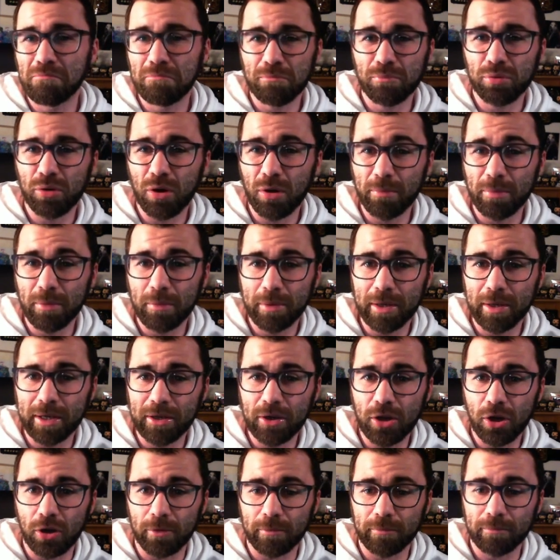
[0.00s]
Probably
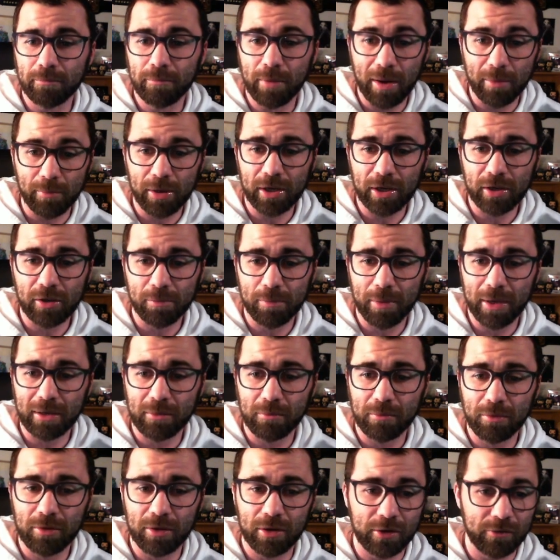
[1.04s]
not. Am I expecting
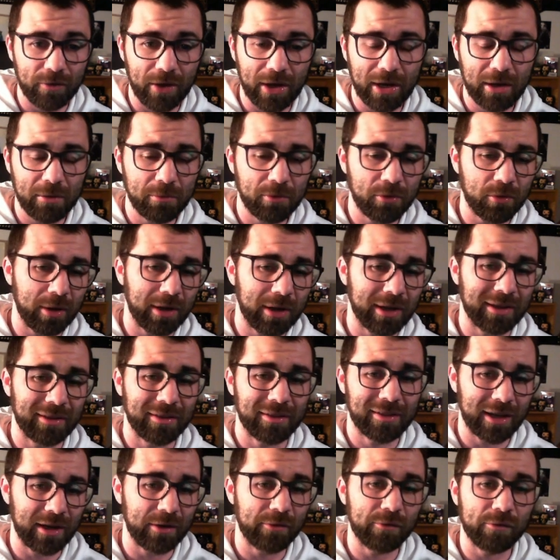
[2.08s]
him to develop so I can
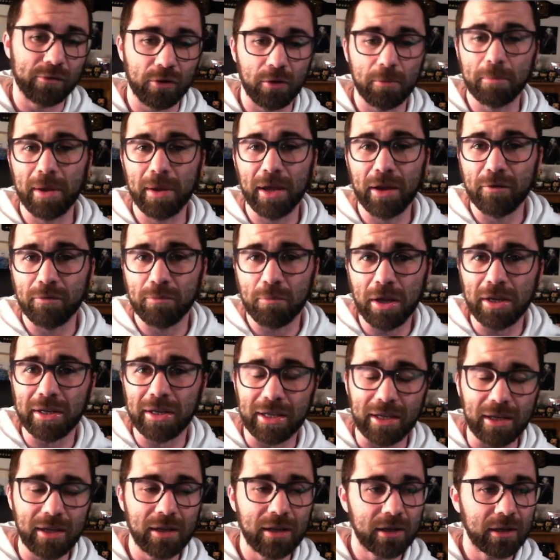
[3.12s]
sell him for a bit of
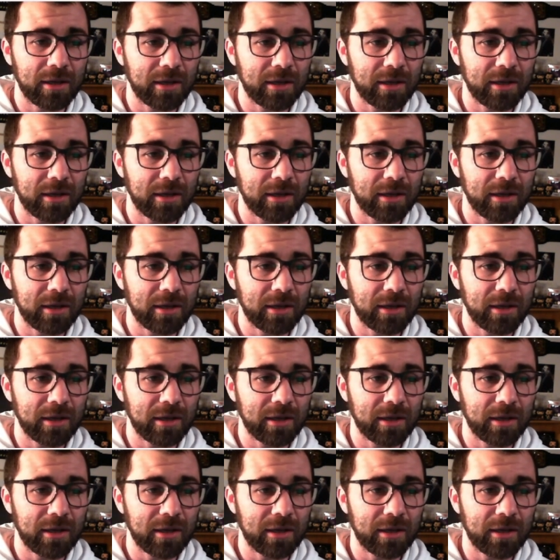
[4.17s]
money?